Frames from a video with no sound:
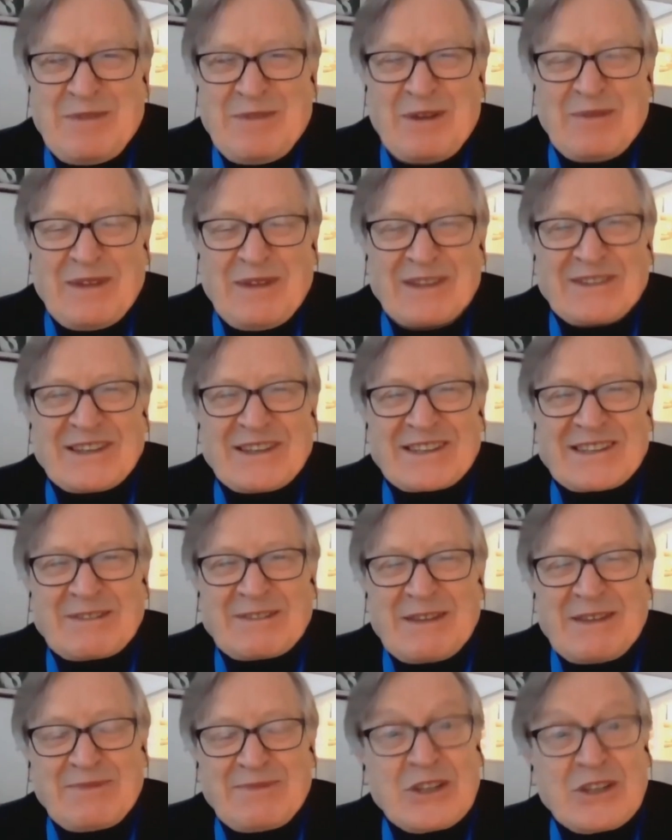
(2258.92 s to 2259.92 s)
Bobby, just
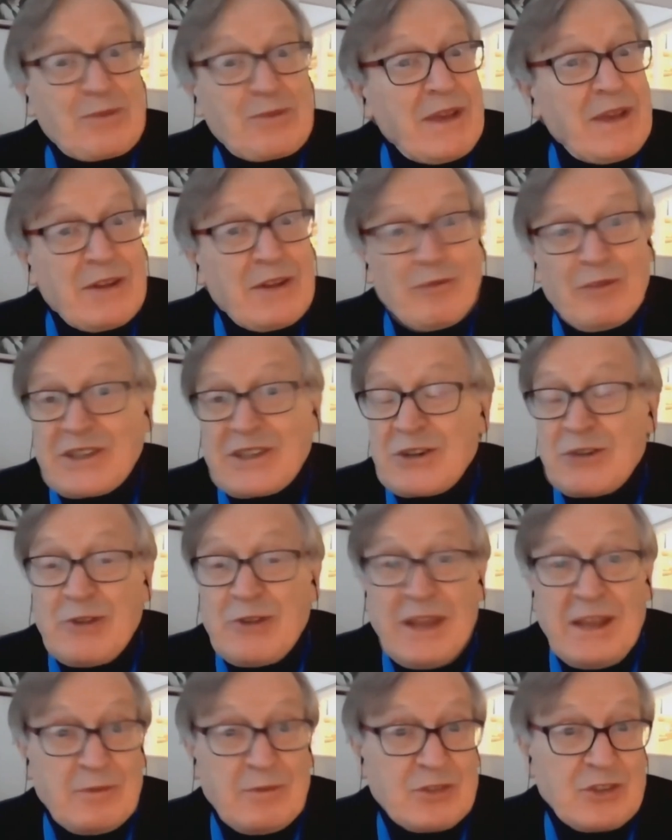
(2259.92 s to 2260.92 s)
to chip in, we do
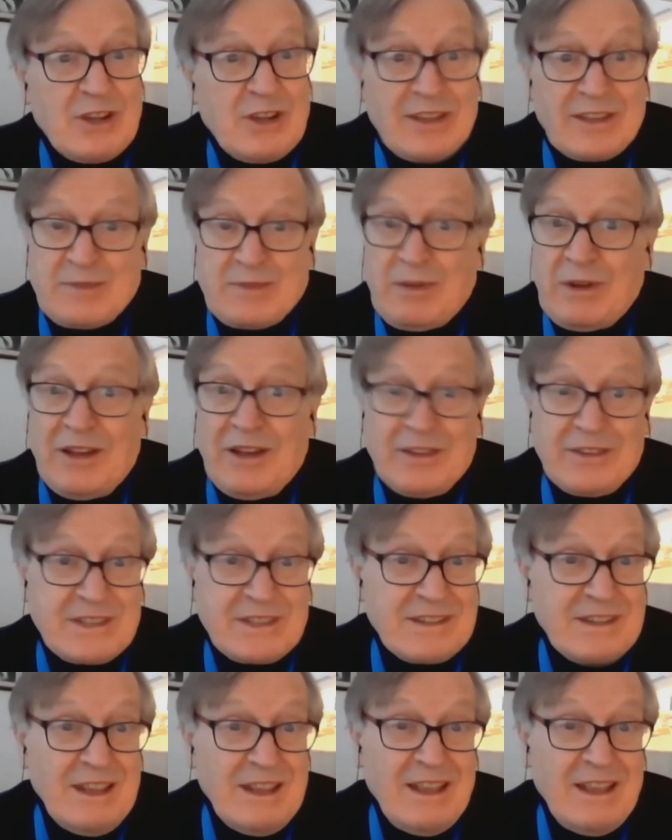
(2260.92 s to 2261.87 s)
hip transplants,